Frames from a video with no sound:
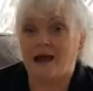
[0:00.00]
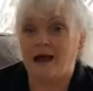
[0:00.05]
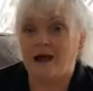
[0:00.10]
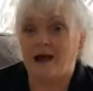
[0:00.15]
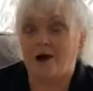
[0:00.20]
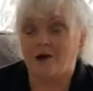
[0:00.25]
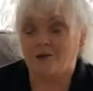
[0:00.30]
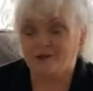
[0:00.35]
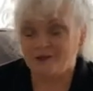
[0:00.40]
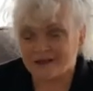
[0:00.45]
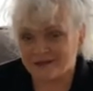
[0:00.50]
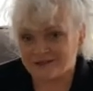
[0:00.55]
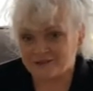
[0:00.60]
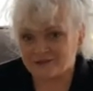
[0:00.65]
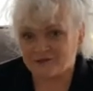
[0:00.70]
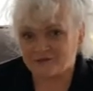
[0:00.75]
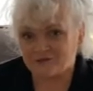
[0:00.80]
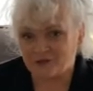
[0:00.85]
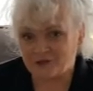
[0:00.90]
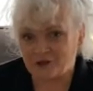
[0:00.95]
on the end of
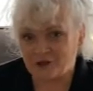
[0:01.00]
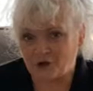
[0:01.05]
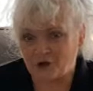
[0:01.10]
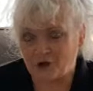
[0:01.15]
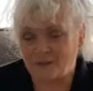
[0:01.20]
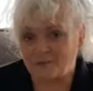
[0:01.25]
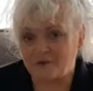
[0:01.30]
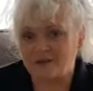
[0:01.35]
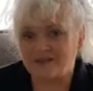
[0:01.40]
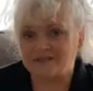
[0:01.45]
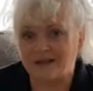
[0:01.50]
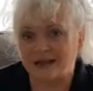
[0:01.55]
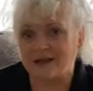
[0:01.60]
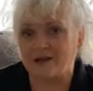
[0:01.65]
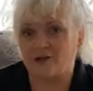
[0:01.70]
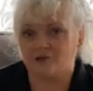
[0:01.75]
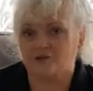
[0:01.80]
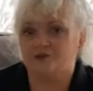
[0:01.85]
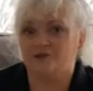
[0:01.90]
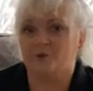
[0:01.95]
the video I'm going to tag
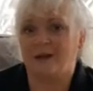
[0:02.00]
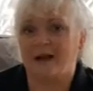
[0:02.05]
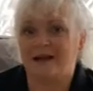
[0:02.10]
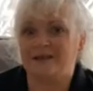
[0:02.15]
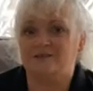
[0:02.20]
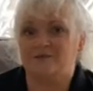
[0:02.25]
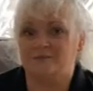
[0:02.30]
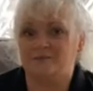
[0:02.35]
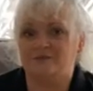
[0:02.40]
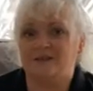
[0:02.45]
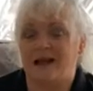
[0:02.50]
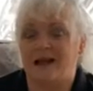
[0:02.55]
on some items that